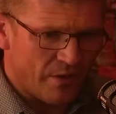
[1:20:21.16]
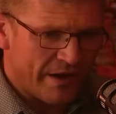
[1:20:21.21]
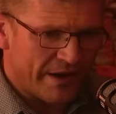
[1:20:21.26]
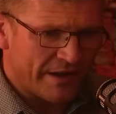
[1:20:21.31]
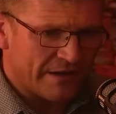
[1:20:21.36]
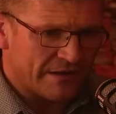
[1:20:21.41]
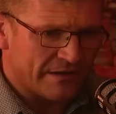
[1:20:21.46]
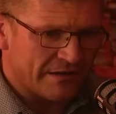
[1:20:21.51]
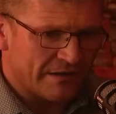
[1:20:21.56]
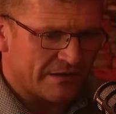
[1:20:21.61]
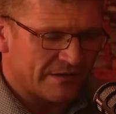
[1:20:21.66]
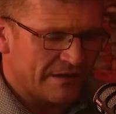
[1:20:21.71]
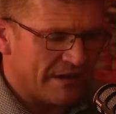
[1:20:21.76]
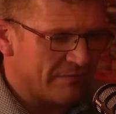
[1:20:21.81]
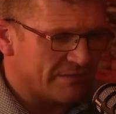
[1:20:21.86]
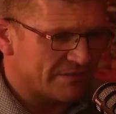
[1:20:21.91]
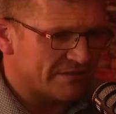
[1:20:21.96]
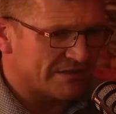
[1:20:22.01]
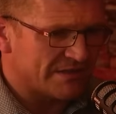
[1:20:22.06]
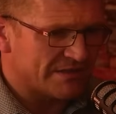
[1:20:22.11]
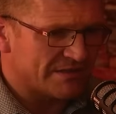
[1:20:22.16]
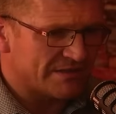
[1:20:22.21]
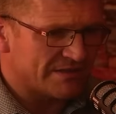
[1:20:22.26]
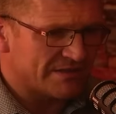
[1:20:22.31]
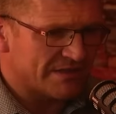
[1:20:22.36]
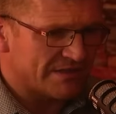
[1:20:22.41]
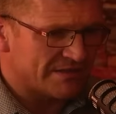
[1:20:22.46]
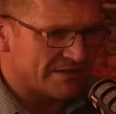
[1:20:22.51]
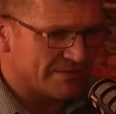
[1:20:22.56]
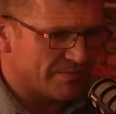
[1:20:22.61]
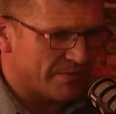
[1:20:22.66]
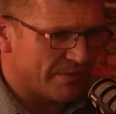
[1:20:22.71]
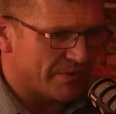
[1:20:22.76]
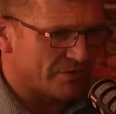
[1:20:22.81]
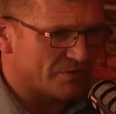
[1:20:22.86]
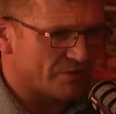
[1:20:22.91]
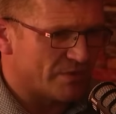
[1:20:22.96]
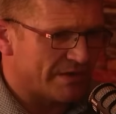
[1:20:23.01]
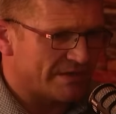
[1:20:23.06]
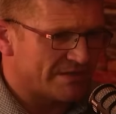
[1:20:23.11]
awakening. That was mm. ex, a
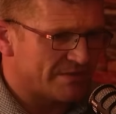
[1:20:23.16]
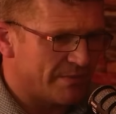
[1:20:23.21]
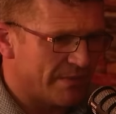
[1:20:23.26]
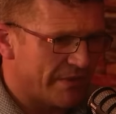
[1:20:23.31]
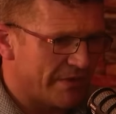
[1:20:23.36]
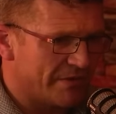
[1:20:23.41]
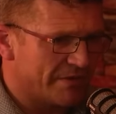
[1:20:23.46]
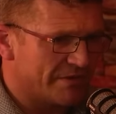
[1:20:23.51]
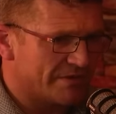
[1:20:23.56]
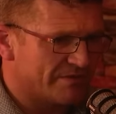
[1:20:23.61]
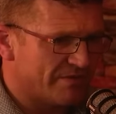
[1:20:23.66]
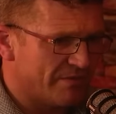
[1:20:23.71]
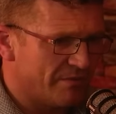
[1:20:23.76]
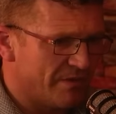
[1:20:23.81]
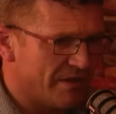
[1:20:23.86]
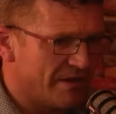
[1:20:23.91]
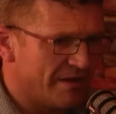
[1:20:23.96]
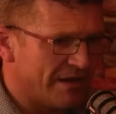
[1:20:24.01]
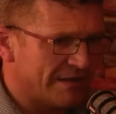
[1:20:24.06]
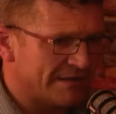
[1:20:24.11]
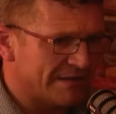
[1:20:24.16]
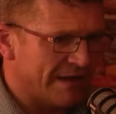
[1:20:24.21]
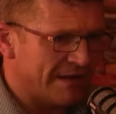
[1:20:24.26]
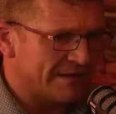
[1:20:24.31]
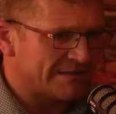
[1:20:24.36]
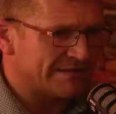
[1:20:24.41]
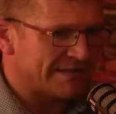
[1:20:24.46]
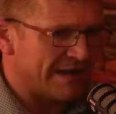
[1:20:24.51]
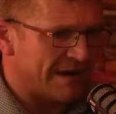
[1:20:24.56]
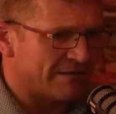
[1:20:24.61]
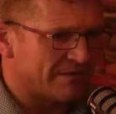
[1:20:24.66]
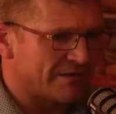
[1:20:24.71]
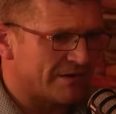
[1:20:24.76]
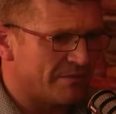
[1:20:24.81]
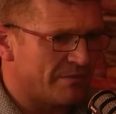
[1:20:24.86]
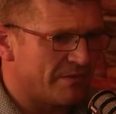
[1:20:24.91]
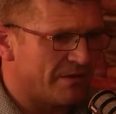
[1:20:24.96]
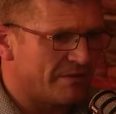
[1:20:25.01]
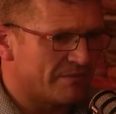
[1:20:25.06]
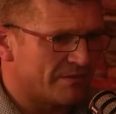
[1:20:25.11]
spiritual experience for me, and that
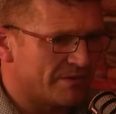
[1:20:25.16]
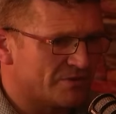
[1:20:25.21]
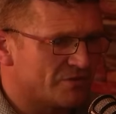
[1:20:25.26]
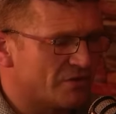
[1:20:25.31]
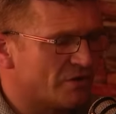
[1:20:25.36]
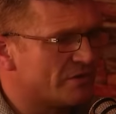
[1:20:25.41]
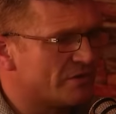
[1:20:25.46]
started me on my